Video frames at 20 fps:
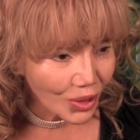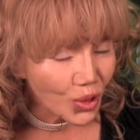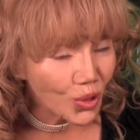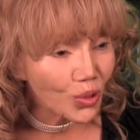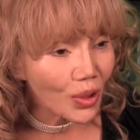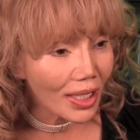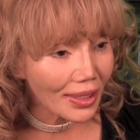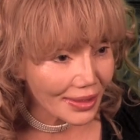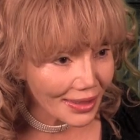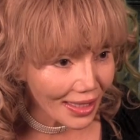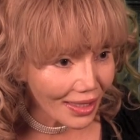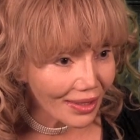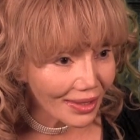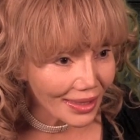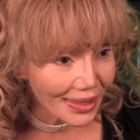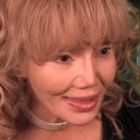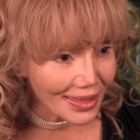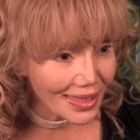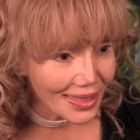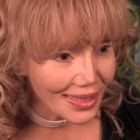who are
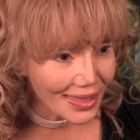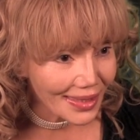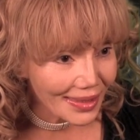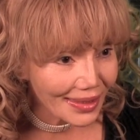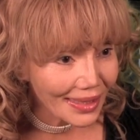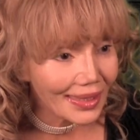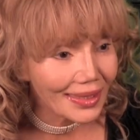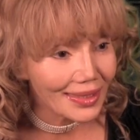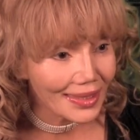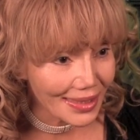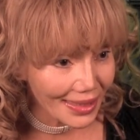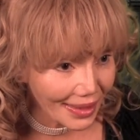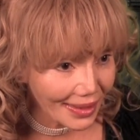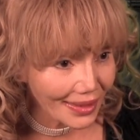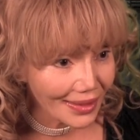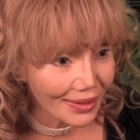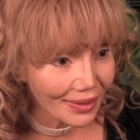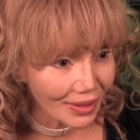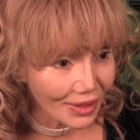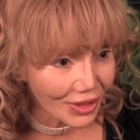targets in
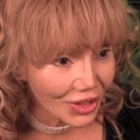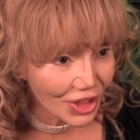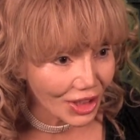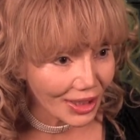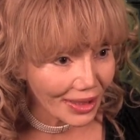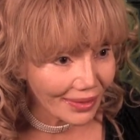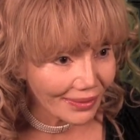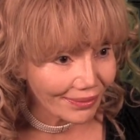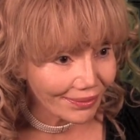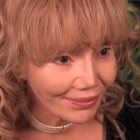Scientology.